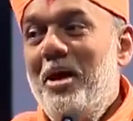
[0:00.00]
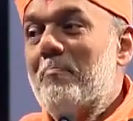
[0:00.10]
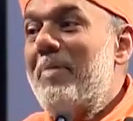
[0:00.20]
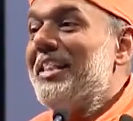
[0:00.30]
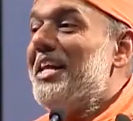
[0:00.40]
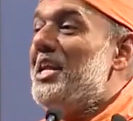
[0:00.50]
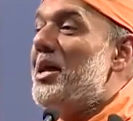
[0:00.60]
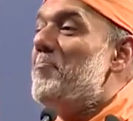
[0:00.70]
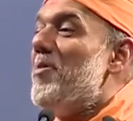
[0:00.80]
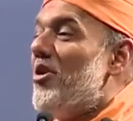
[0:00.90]
by the
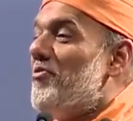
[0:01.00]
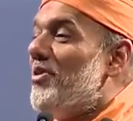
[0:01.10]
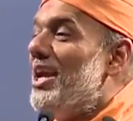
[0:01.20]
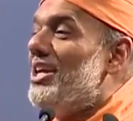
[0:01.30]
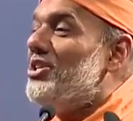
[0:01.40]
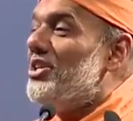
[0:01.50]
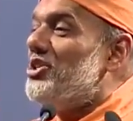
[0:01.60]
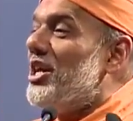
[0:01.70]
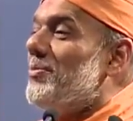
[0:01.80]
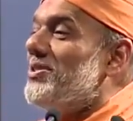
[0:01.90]
number of
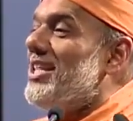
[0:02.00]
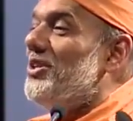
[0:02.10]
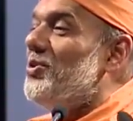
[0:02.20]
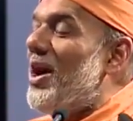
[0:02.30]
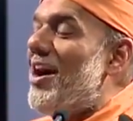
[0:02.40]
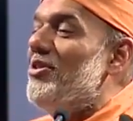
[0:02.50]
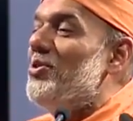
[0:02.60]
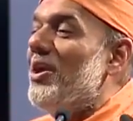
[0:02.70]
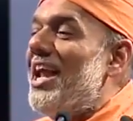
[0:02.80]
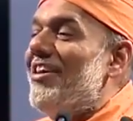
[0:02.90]
relationships that you have in
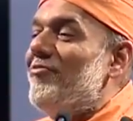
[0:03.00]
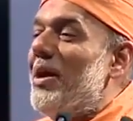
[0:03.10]
your life,